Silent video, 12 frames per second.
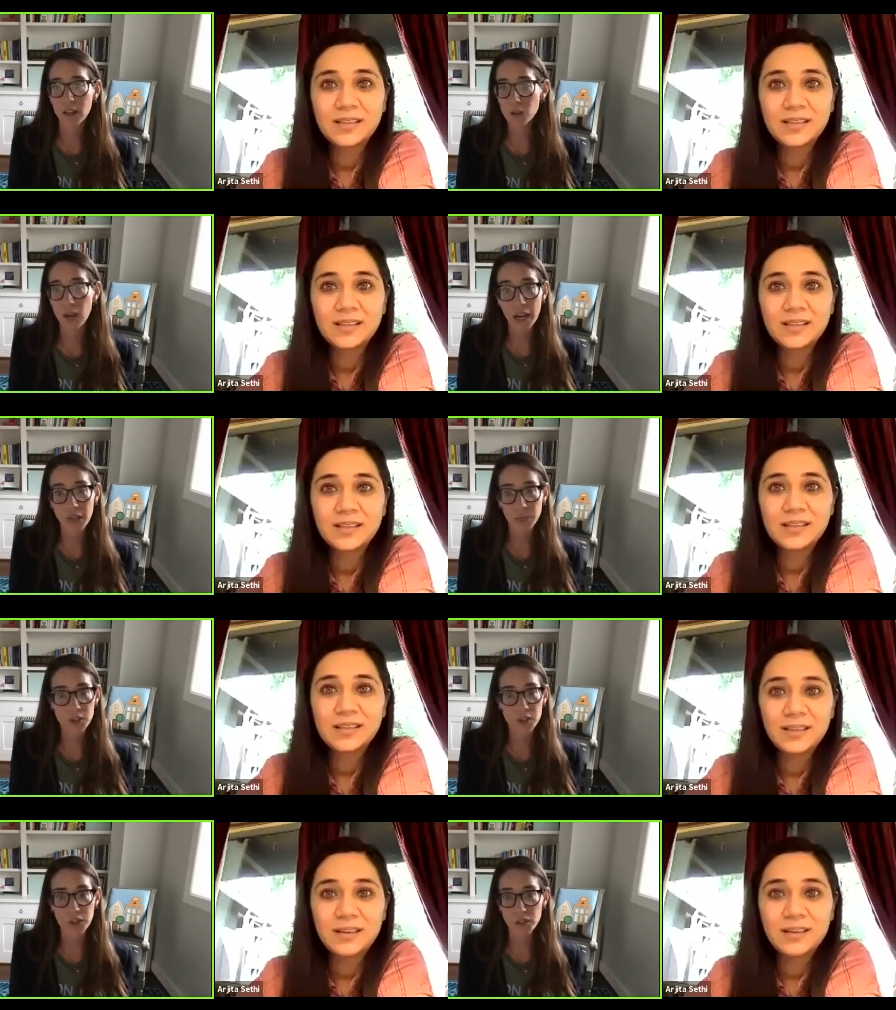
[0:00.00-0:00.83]
Speaker 1: So I
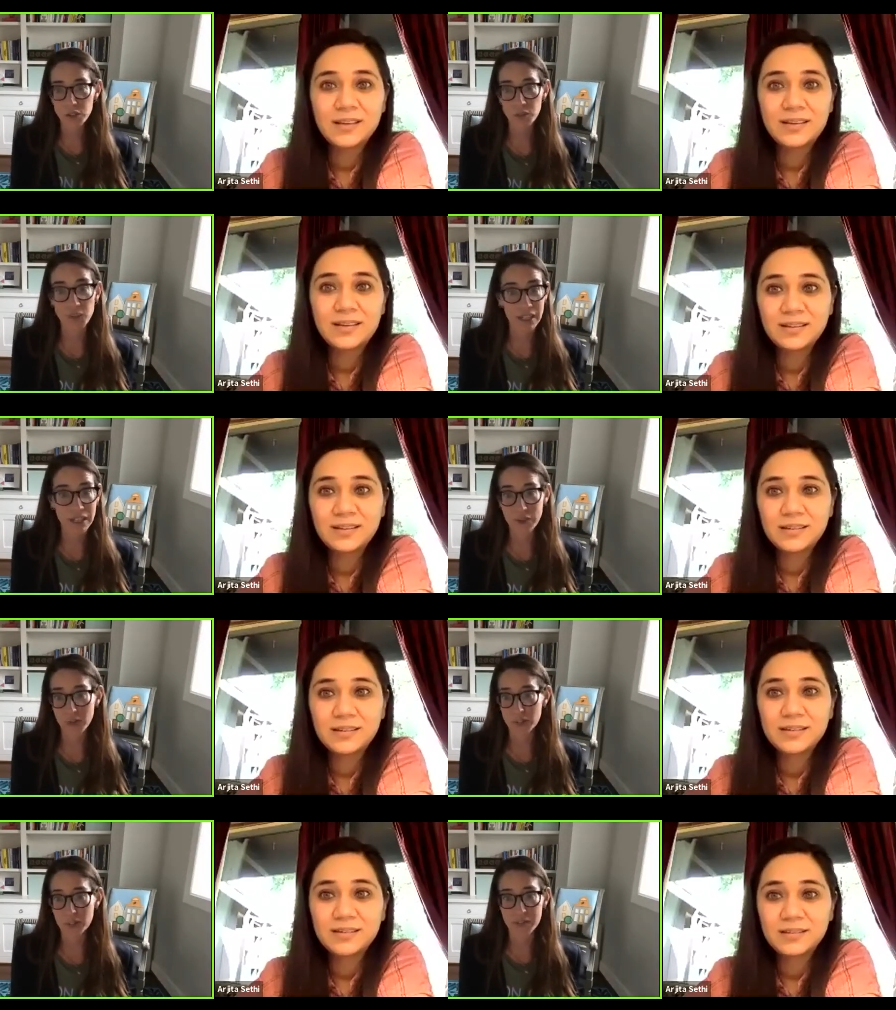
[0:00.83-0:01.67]
really started just very
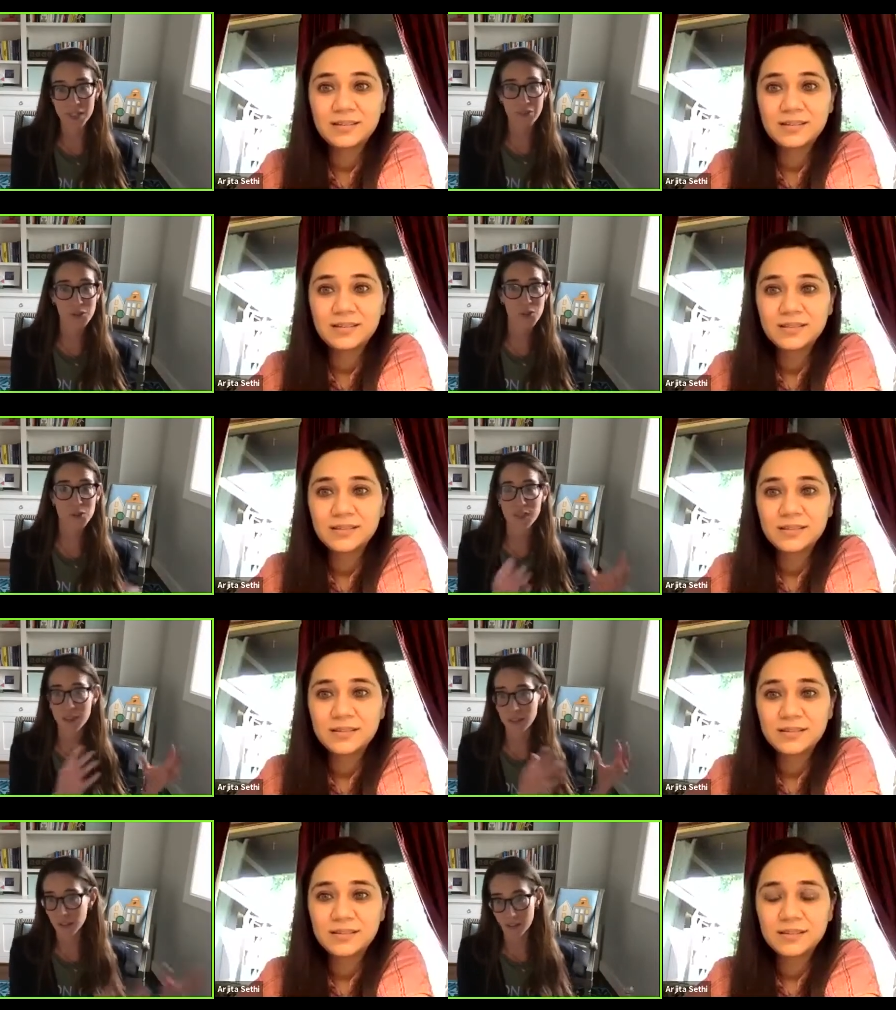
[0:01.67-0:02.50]
focused on the city of
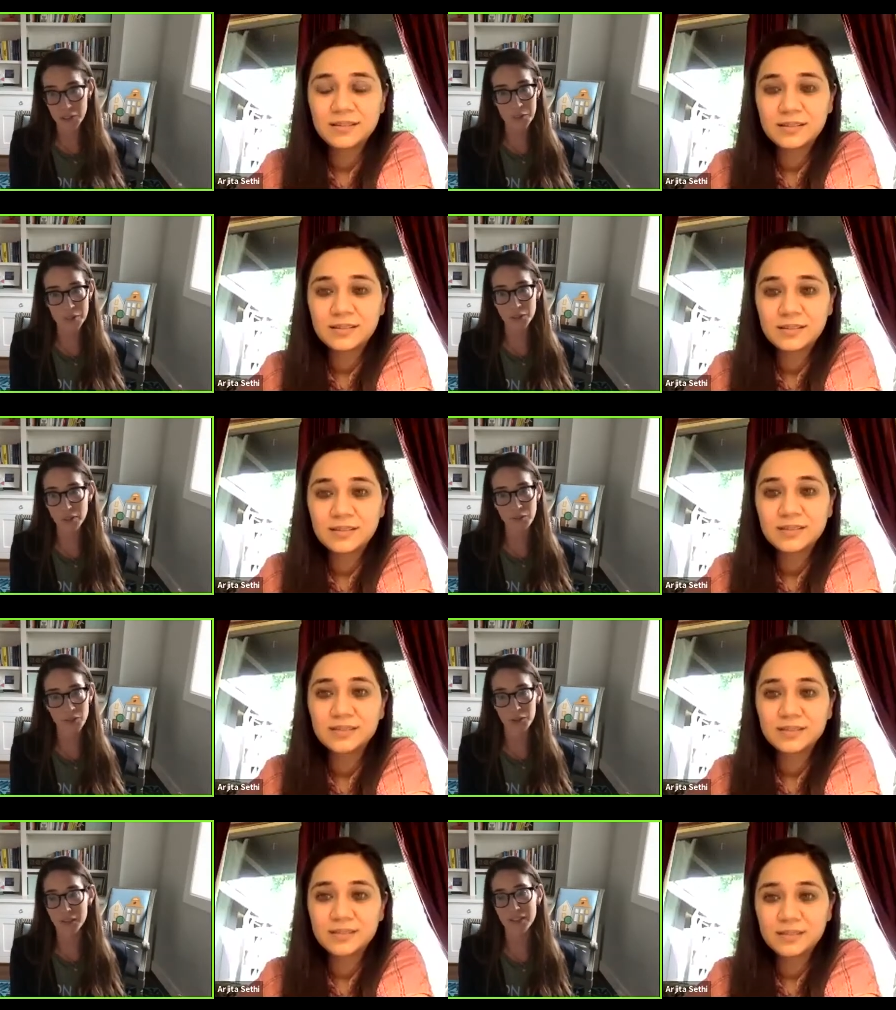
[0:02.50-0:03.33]
Houston. Elizabeth started
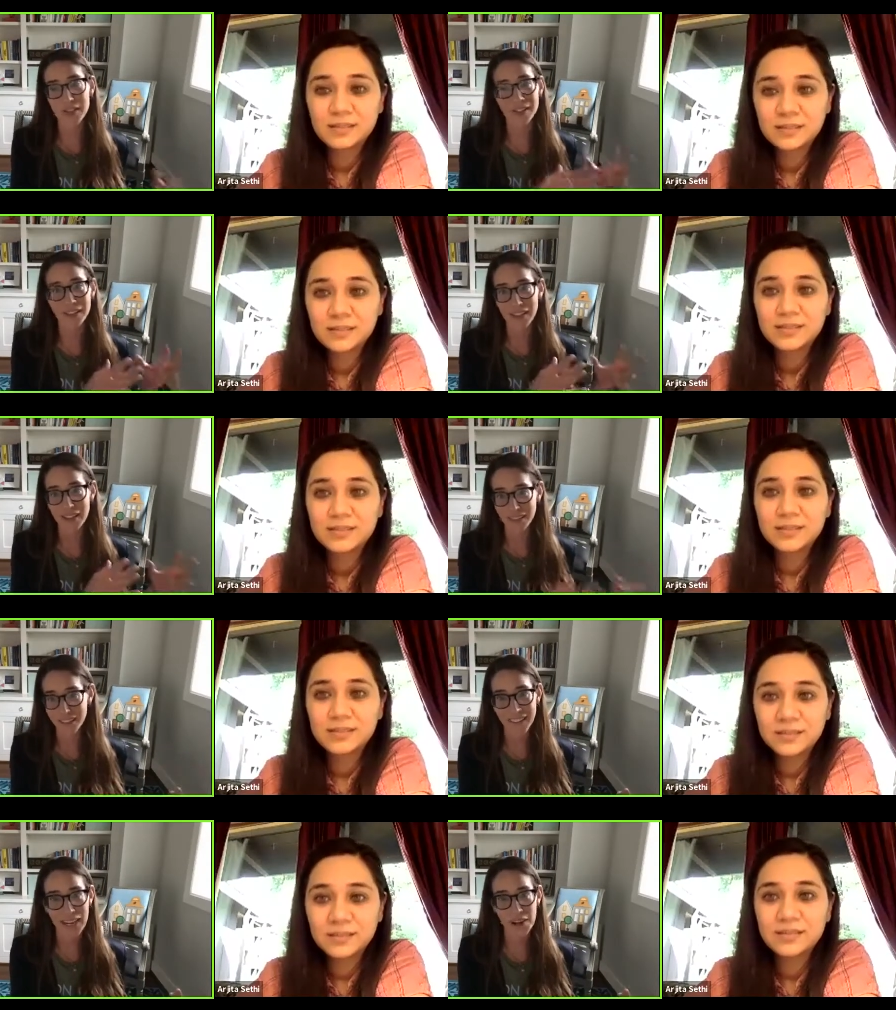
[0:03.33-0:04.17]
focused in,
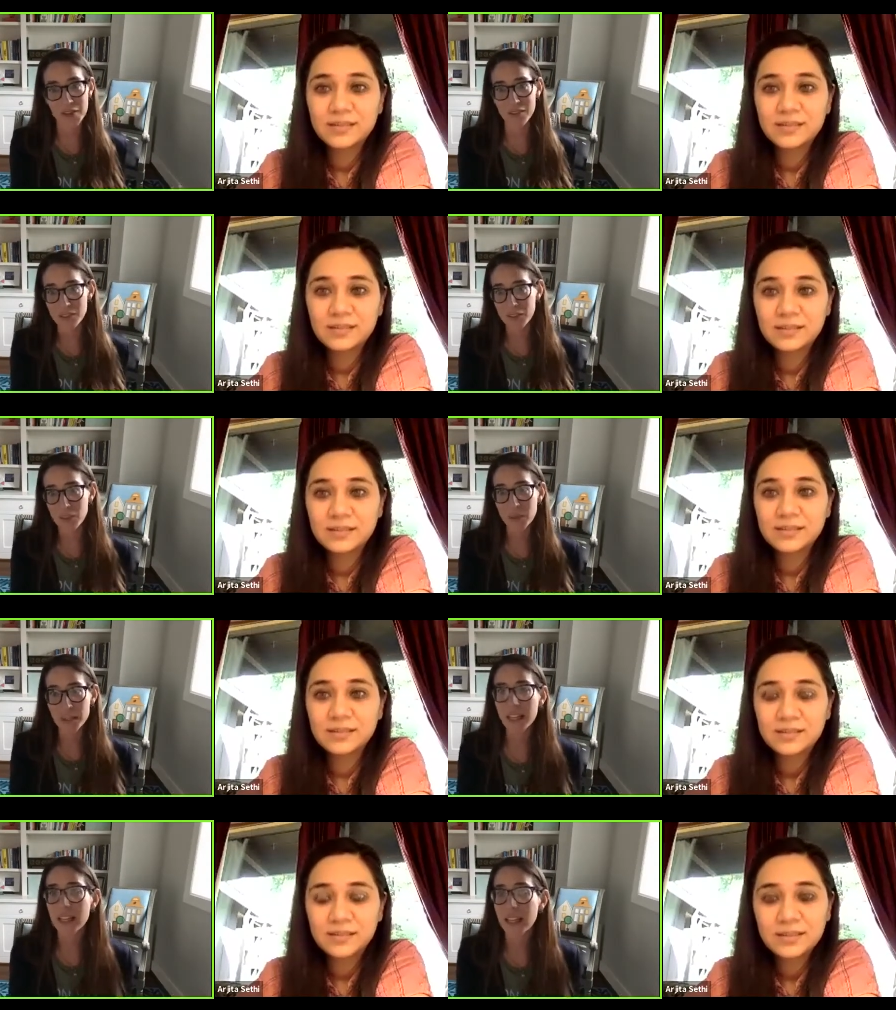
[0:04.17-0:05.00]
in the county of
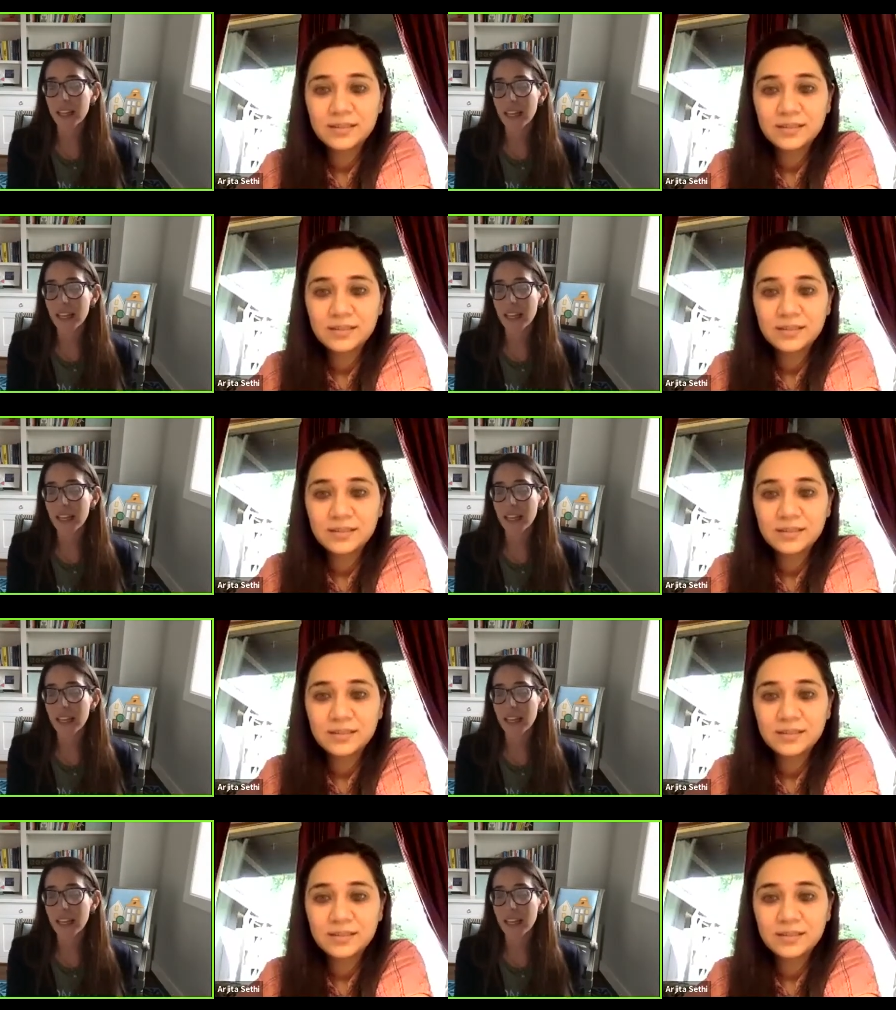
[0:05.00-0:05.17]
Sonoma.